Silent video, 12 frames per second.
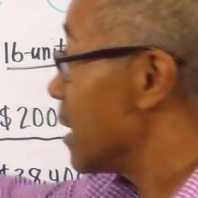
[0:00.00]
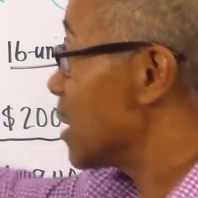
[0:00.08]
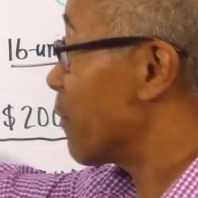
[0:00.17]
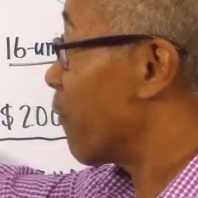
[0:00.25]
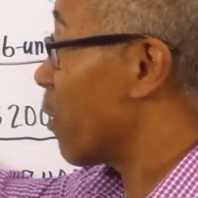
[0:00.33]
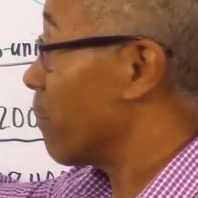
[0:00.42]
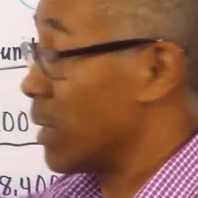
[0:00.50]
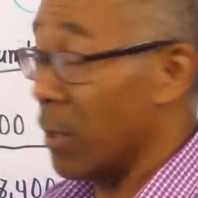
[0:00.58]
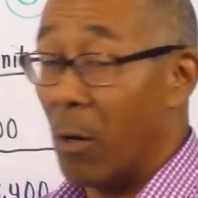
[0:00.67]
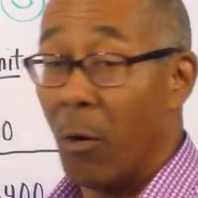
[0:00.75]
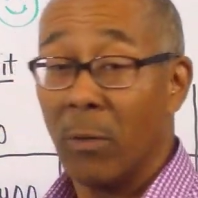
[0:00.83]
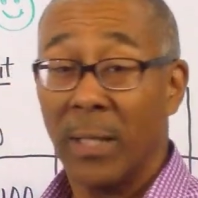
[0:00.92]
This
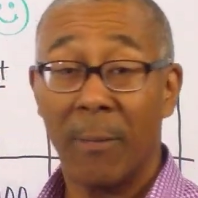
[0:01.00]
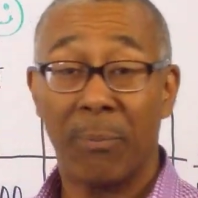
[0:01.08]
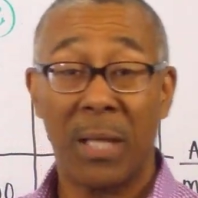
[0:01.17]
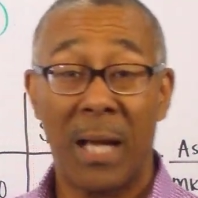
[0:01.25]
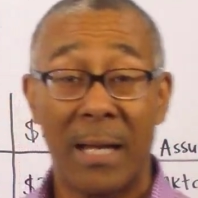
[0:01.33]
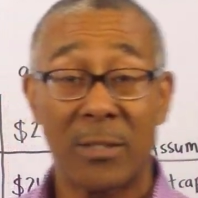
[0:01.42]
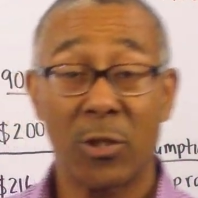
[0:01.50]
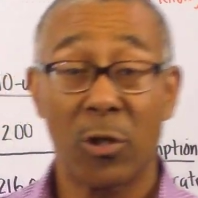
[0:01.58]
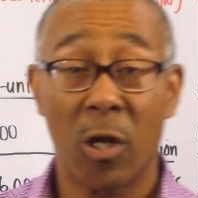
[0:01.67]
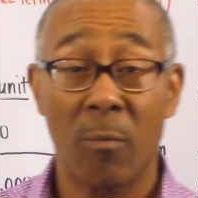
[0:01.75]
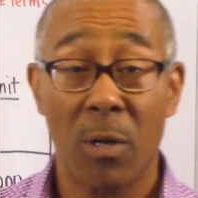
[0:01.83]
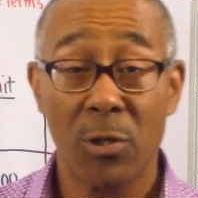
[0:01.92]
formula only applies
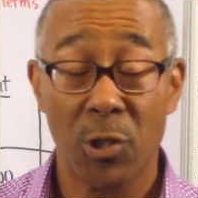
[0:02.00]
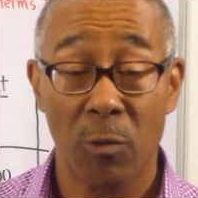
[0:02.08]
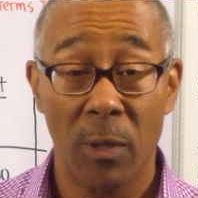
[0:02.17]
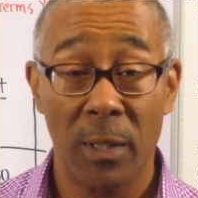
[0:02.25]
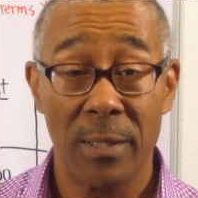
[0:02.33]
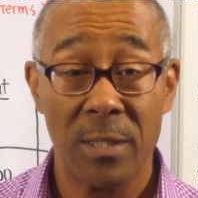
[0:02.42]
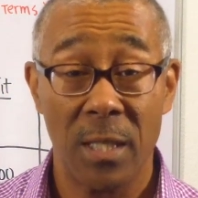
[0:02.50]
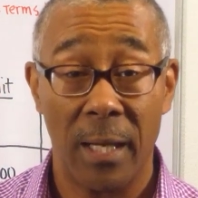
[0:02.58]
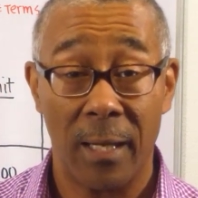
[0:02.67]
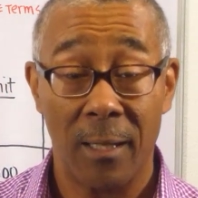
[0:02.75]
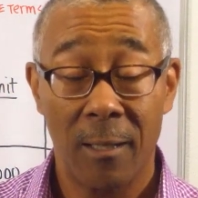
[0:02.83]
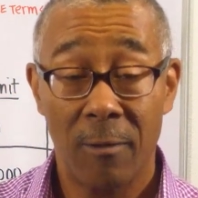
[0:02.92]
to commercial real
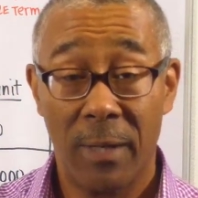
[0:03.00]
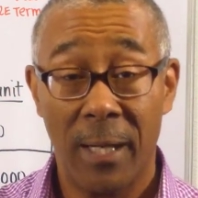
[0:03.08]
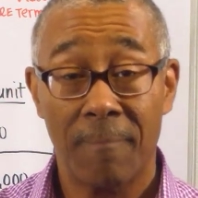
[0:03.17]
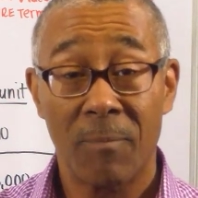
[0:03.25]
estate, right?